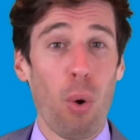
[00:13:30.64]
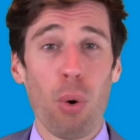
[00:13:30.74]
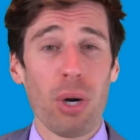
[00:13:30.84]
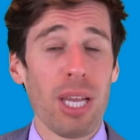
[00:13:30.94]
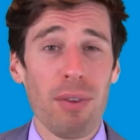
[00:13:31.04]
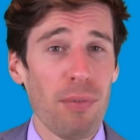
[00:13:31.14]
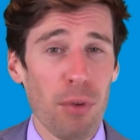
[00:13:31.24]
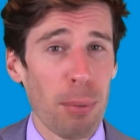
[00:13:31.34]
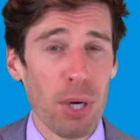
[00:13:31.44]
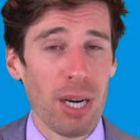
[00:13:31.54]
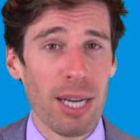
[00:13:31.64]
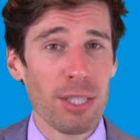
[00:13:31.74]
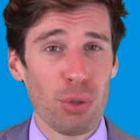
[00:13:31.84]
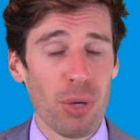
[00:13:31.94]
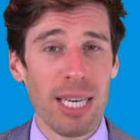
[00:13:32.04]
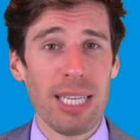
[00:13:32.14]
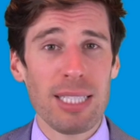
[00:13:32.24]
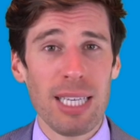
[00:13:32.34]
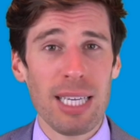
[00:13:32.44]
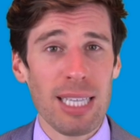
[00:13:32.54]
or even if you put it on Street
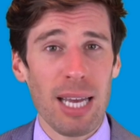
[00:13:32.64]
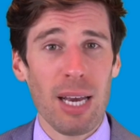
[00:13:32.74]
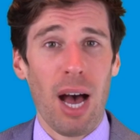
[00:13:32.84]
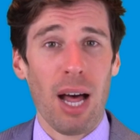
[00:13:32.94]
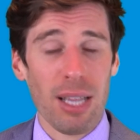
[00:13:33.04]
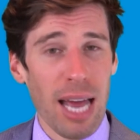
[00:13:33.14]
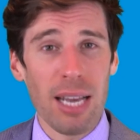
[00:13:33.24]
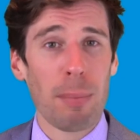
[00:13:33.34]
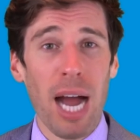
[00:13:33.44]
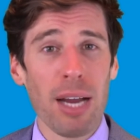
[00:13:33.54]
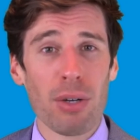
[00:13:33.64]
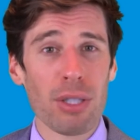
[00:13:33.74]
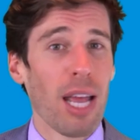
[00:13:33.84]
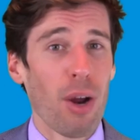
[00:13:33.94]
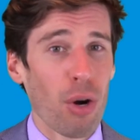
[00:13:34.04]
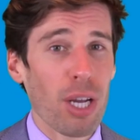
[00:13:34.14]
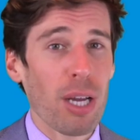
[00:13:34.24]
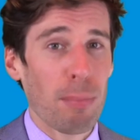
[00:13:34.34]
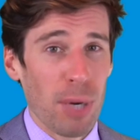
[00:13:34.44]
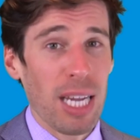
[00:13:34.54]
Easy, is that a lot of the buyers are
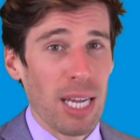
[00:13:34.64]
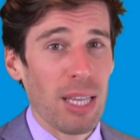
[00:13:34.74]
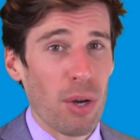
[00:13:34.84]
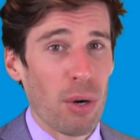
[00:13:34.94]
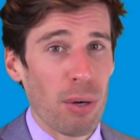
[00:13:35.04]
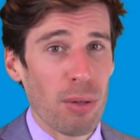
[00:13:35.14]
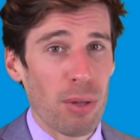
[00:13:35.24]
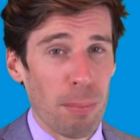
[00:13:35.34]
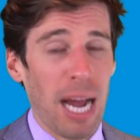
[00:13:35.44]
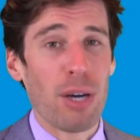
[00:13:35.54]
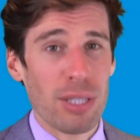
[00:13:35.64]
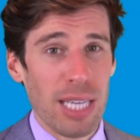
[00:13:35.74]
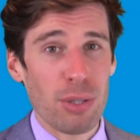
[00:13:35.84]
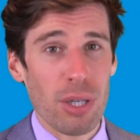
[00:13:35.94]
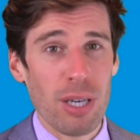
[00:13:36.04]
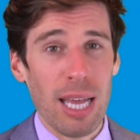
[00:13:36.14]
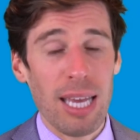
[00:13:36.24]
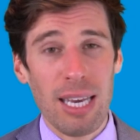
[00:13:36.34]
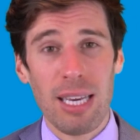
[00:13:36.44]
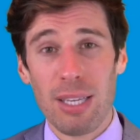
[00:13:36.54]
going to bring in their, their buyer's agent
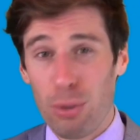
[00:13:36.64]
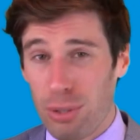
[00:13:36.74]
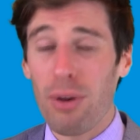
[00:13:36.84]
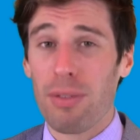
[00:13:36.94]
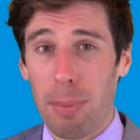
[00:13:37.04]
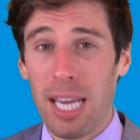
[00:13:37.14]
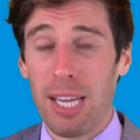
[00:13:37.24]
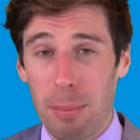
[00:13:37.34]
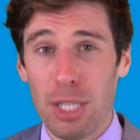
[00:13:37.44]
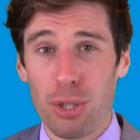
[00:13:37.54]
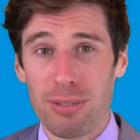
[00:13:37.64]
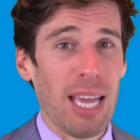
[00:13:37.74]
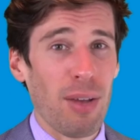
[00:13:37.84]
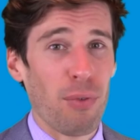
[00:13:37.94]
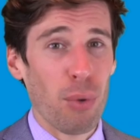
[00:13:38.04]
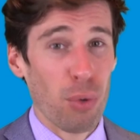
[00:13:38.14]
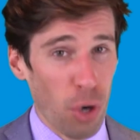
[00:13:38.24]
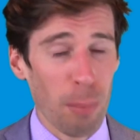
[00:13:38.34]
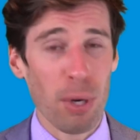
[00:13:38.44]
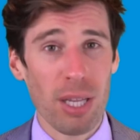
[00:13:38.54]
and you still have to pay a commission. If you
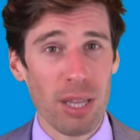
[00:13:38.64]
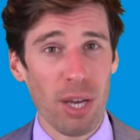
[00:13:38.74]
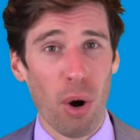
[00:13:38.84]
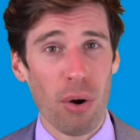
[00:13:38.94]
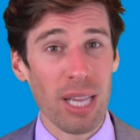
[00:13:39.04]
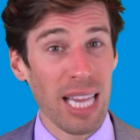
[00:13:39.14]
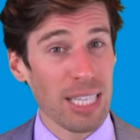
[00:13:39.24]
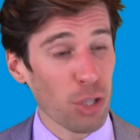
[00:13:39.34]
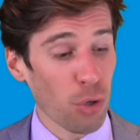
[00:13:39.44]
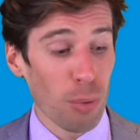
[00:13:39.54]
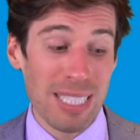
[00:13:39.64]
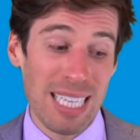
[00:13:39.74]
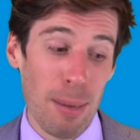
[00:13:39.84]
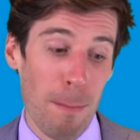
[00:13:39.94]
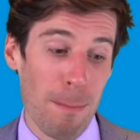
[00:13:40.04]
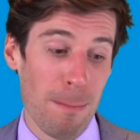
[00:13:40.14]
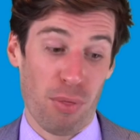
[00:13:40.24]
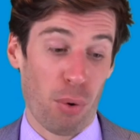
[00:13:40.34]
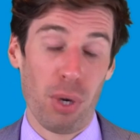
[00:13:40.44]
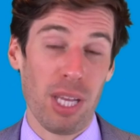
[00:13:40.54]
don't put in the RLS, you're missing
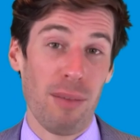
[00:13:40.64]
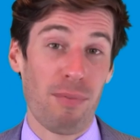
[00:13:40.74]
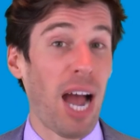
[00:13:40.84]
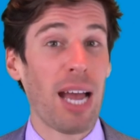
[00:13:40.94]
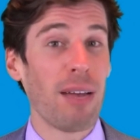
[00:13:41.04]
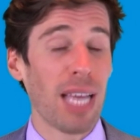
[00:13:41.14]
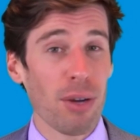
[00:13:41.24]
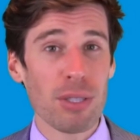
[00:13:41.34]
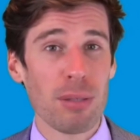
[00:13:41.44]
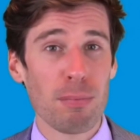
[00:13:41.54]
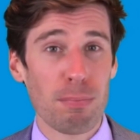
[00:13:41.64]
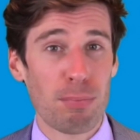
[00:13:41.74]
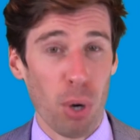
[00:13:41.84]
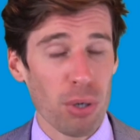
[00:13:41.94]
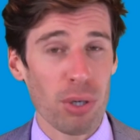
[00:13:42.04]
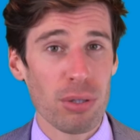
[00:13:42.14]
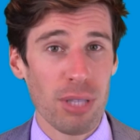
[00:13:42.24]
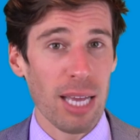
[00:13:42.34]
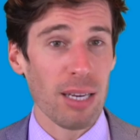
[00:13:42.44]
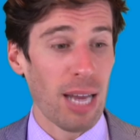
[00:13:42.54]
35,000 brokers
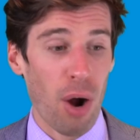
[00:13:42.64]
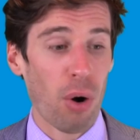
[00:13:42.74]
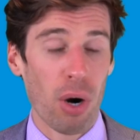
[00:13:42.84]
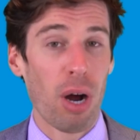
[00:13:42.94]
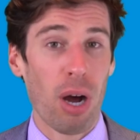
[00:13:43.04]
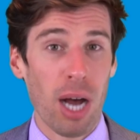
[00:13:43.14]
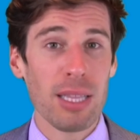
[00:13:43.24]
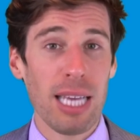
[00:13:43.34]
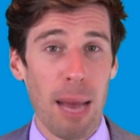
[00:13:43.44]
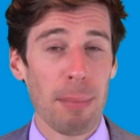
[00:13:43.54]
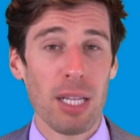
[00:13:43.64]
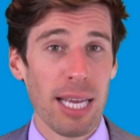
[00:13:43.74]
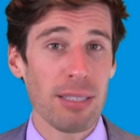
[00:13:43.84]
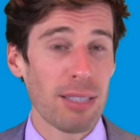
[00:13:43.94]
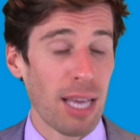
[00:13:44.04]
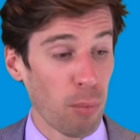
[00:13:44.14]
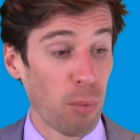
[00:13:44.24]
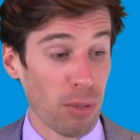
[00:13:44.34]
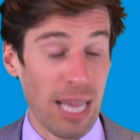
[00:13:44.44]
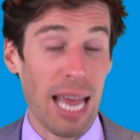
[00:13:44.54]
that are on the MLS that,
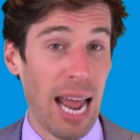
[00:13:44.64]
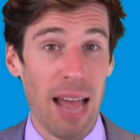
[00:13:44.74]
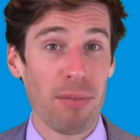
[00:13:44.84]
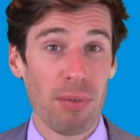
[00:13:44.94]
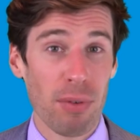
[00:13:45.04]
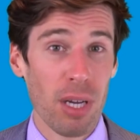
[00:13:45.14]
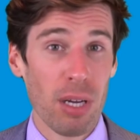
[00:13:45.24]
that have